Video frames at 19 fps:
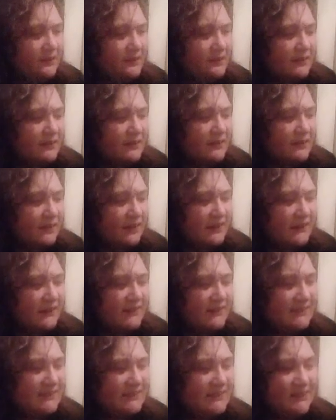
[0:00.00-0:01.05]

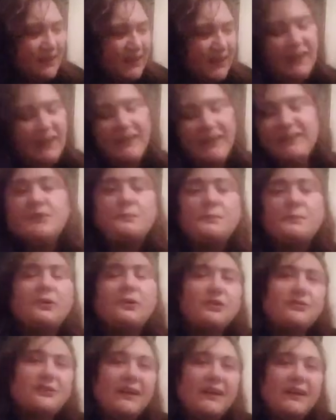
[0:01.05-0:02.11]
I suppose
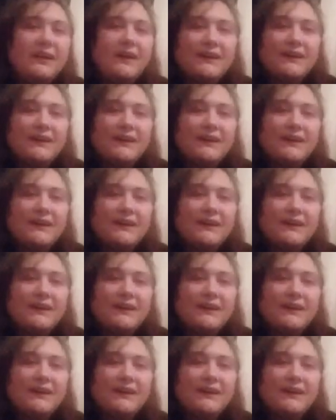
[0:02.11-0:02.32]
that